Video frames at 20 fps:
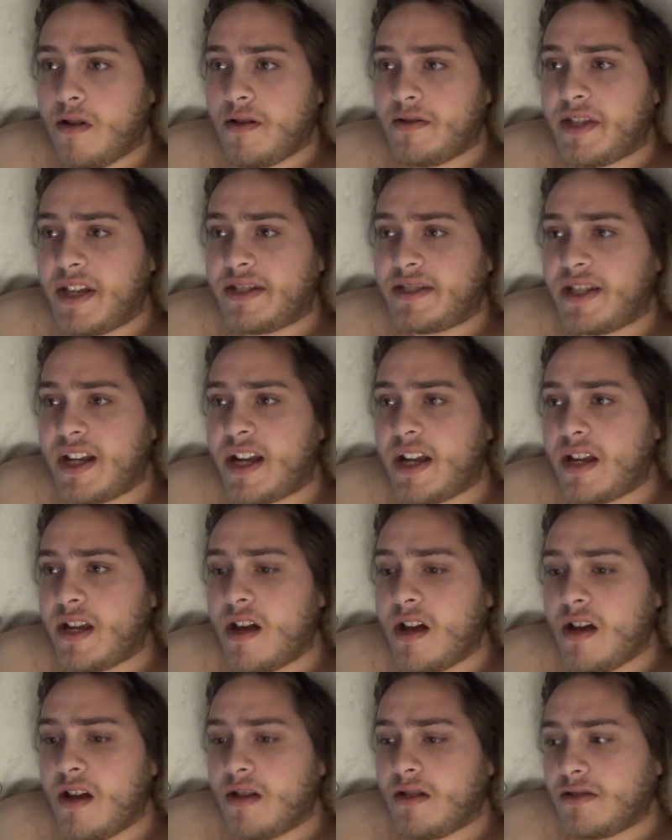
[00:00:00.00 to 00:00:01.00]
They say
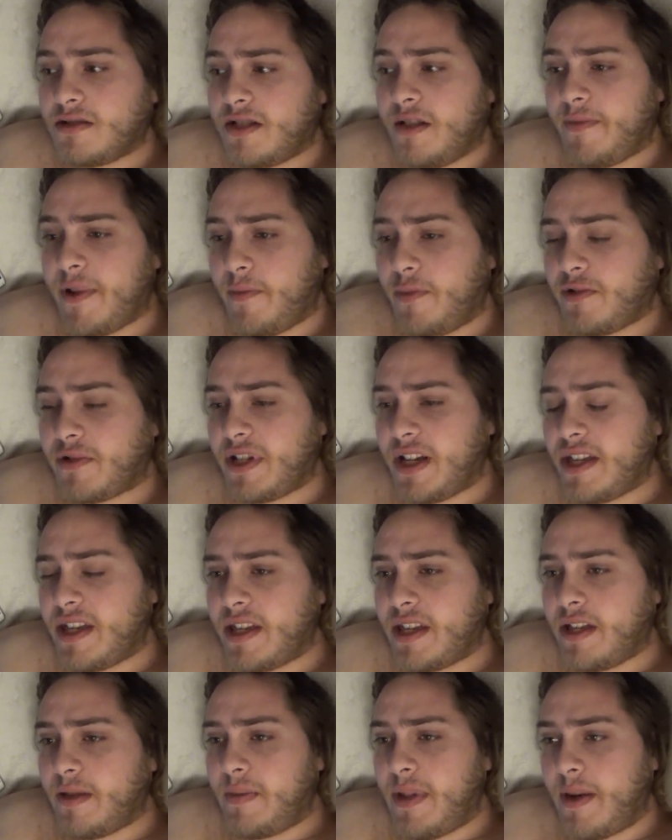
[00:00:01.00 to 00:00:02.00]
some people say that
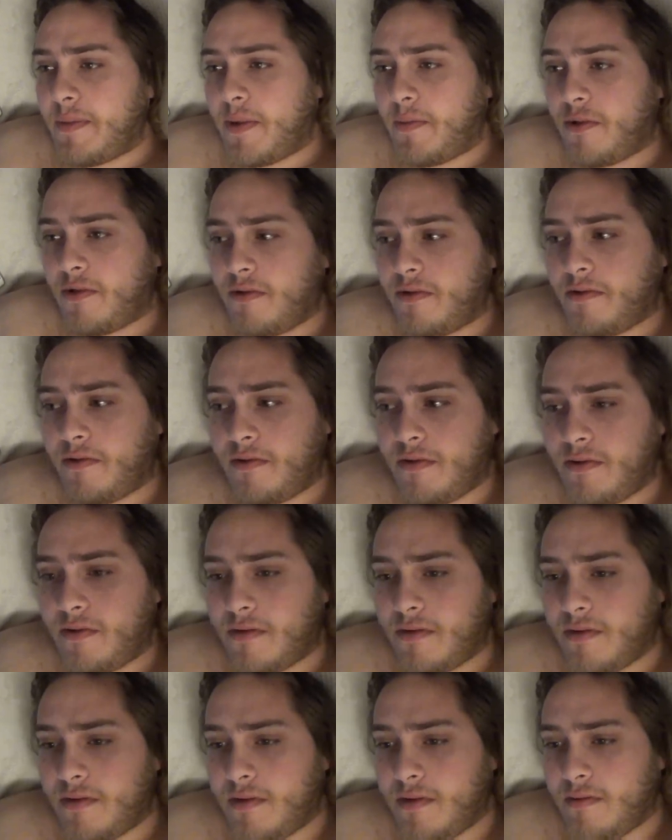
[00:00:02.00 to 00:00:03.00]
the black people
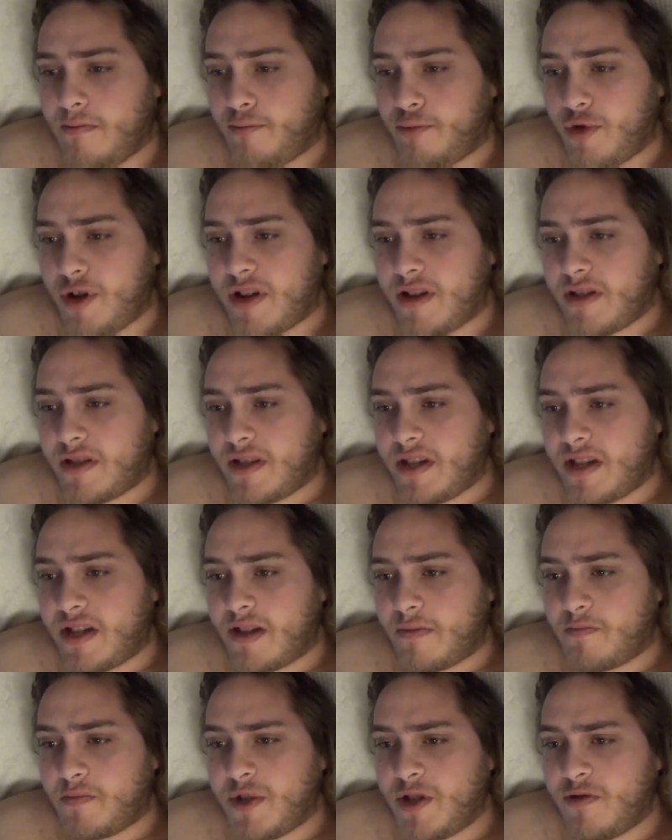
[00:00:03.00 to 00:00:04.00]
bring the
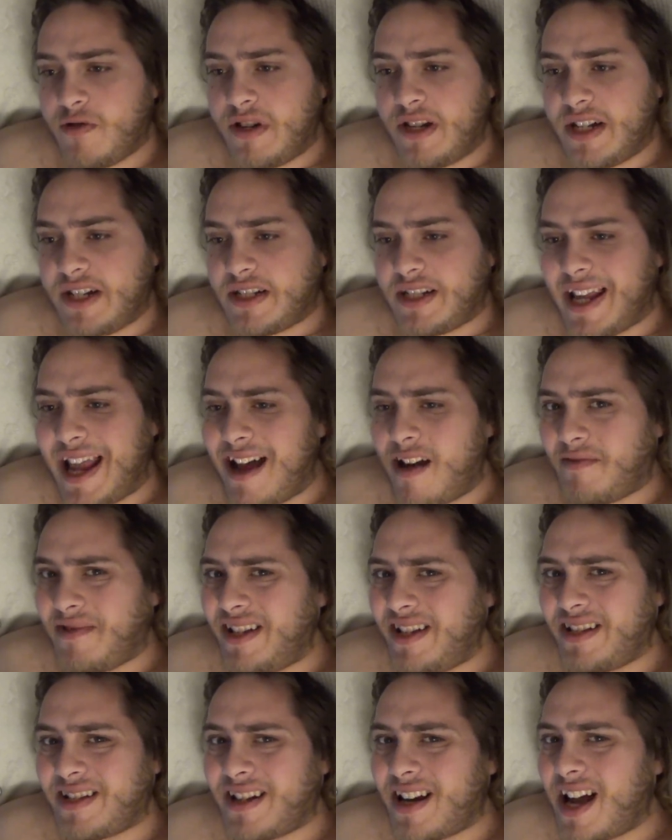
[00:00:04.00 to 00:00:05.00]
communities down.
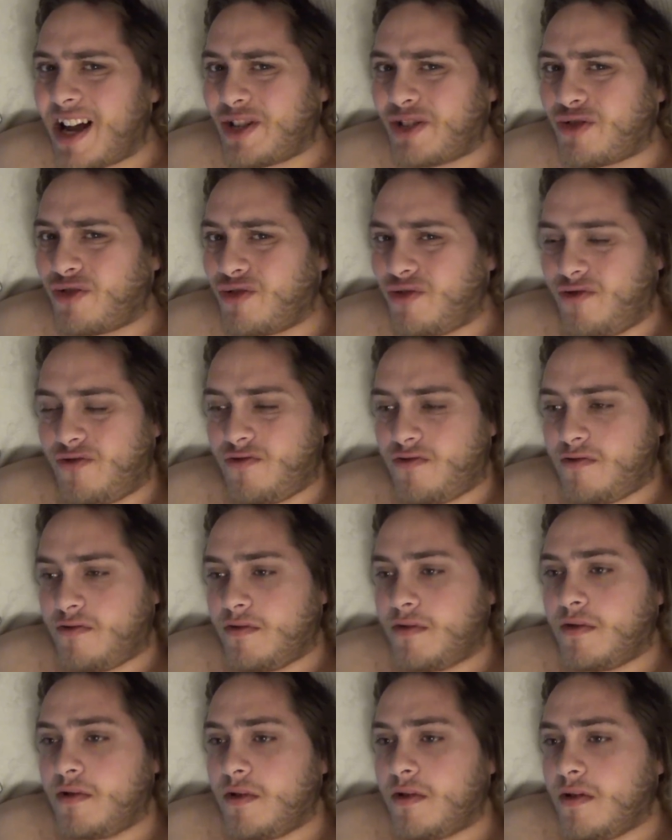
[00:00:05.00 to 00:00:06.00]
This is not true.
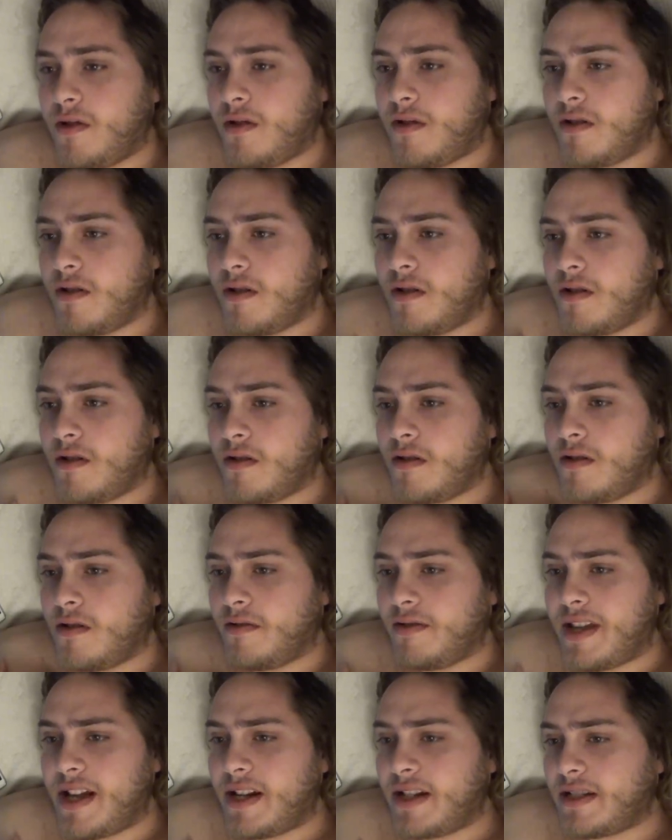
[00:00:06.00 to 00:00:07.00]

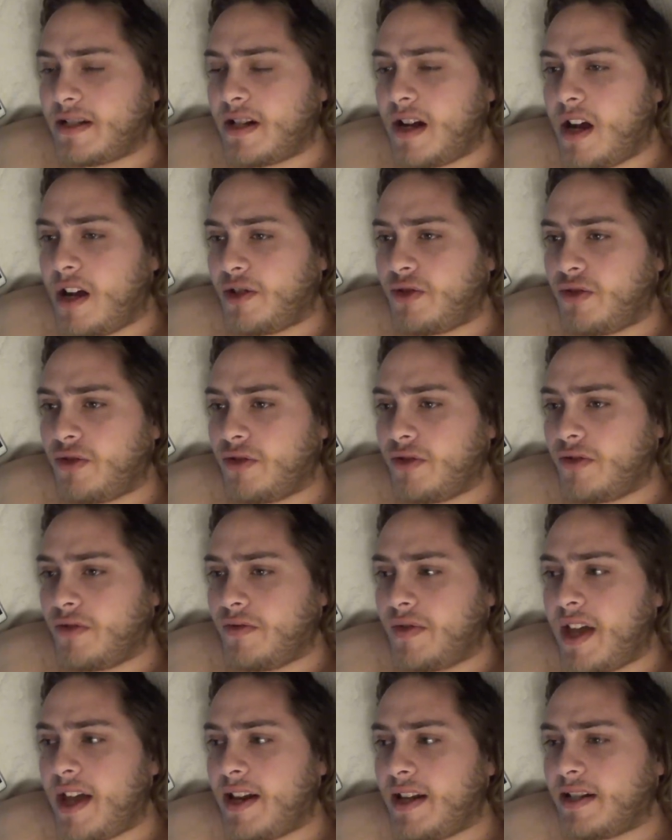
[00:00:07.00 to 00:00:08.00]
That is not true.
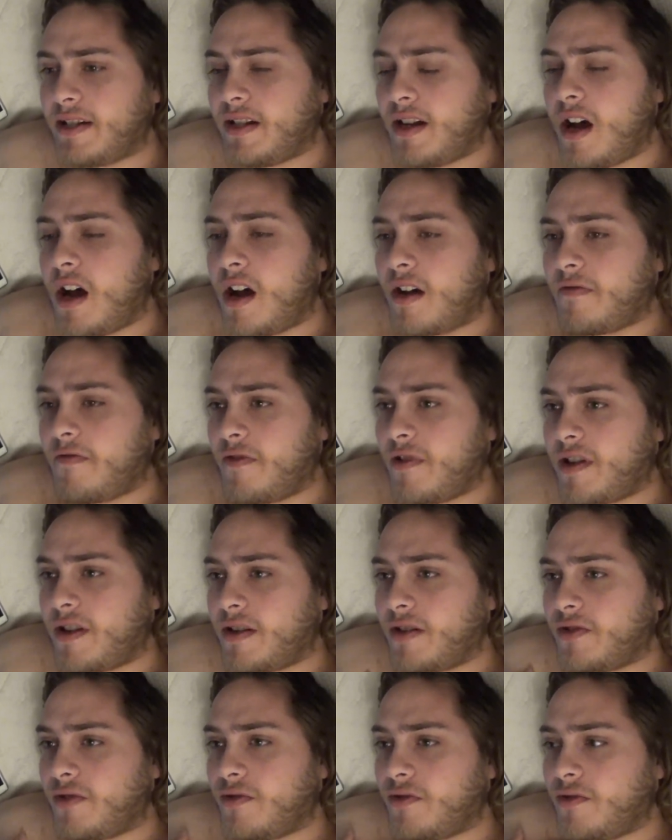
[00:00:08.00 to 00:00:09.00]
That is not
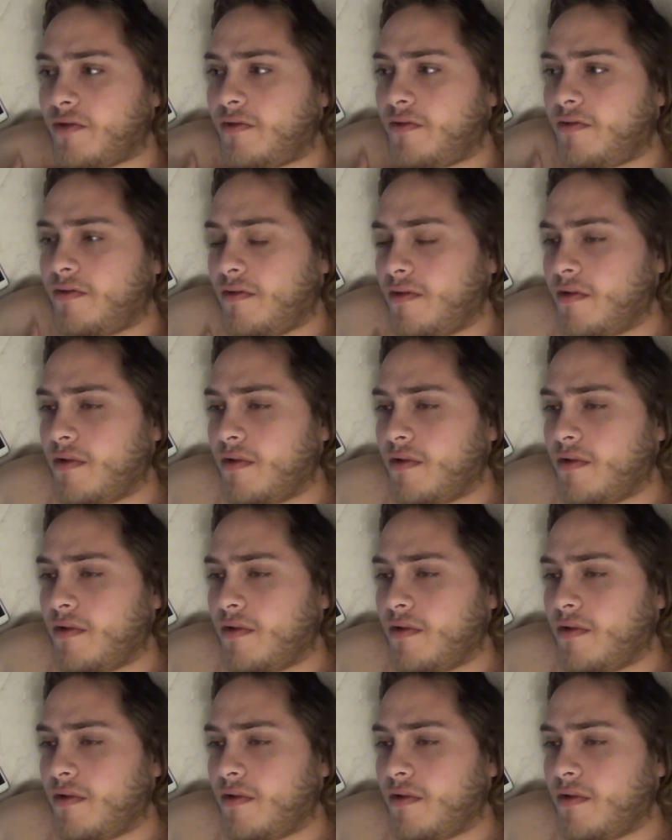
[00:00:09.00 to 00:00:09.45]
freaking true.